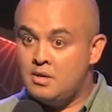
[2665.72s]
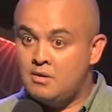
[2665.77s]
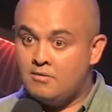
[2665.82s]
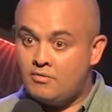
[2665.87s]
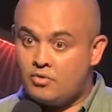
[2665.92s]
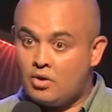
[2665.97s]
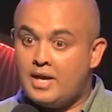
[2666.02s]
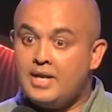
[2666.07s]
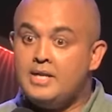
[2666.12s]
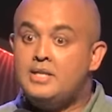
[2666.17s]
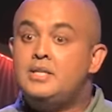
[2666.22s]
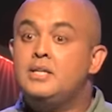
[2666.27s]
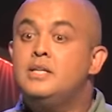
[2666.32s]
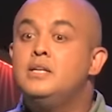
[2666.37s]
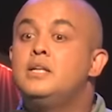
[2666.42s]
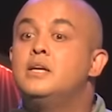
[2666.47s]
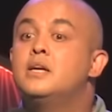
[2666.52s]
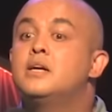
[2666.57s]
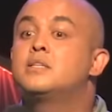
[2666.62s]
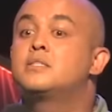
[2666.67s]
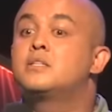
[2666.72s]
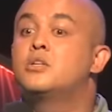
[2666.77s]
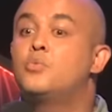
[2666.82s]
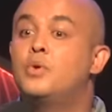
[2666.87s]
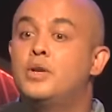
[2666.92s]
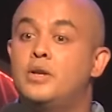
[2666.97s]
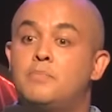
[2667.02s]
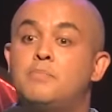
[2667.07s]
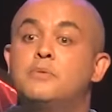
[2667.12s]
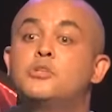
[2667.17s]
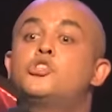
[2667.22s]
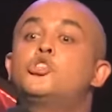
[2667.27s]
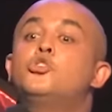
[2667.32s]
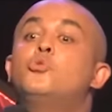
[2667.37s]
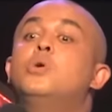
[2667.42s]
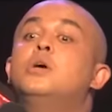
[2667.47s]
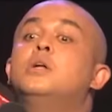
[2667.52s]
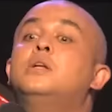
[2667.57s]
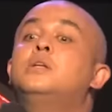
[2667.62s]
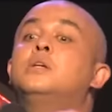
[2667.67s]
for 18 years, and when it
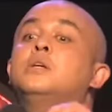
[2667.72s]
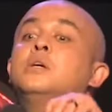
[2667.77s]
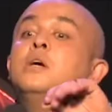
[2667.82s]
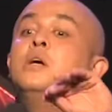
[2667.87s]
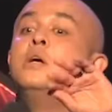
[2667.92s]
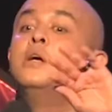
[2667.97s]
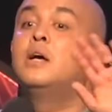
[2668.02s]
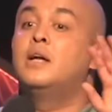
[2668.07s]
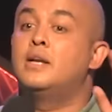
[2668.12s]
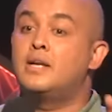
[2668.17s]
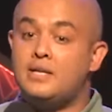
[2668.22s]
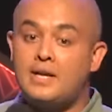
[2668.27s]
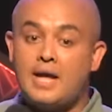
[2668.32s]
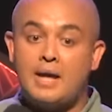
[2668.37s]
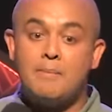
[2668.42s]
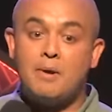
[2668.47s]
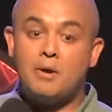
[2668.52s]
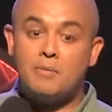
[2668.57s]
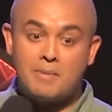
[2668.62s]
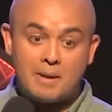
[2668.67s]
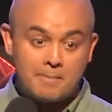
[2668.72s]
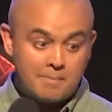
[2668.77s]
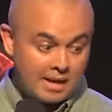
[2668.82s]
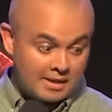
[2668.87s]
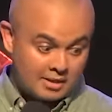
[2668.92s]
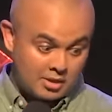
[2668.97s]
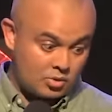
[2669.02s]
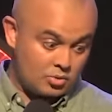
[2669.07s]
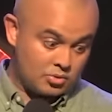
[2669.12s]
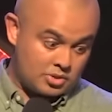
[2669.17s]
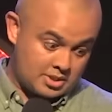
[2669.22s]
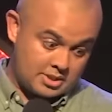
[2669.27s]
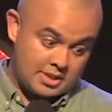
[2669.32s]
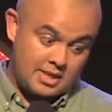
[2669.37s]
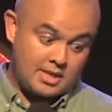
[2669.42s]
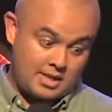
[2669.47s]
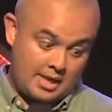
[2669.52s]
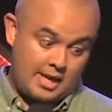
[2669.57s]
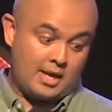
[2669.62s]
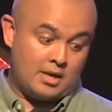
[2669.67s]
matured and it came out, my mother could
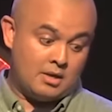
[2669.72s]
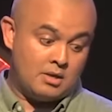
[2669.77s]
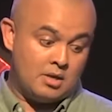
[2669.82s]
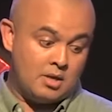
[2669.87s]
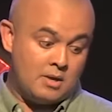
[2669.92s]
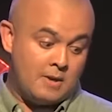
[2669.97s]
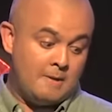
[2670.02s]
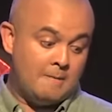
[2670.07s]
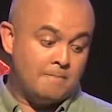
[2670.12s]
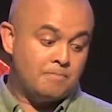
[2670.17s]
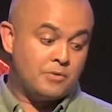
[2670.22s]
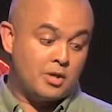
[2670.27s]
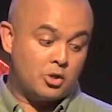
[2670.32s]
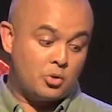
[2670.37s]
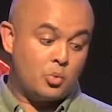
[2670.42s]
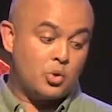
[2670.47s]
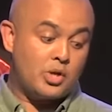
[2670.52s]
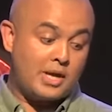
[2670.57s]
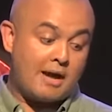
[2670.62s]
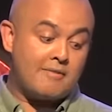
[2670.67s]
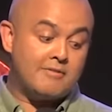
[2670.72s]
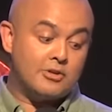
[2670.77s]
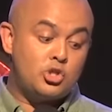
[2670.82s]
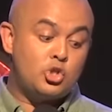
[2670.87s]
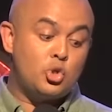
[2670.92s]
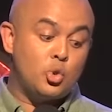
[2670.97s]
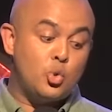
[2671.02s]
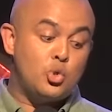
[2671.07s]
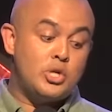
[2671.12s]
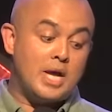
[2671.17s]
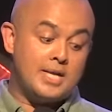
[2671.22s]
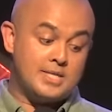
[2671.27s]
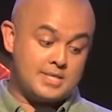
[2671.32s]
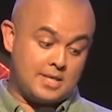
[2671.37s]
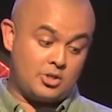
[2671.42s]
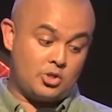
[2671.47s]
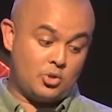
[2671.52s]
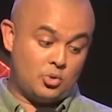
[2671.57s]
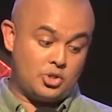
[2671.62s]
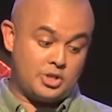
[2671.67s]
see there. It would cover two days
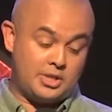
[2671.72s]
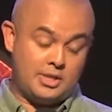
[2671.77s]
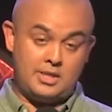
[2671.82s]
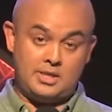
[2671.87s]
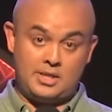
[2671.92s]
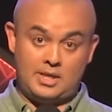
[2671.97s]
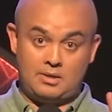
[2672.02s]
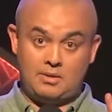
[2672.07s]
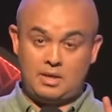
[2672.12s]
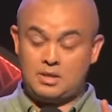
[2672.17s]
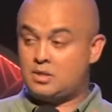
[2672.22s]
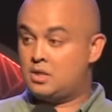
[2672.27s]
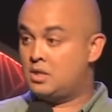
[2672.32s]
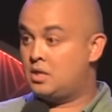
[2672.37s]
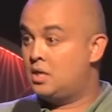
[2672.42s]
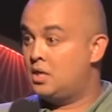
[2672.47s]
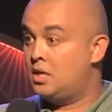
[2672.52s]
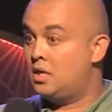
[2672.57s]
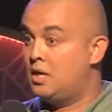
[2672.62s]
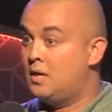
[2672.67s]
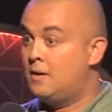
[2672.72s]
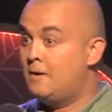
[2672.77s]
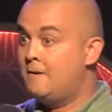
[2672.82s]
at UCT.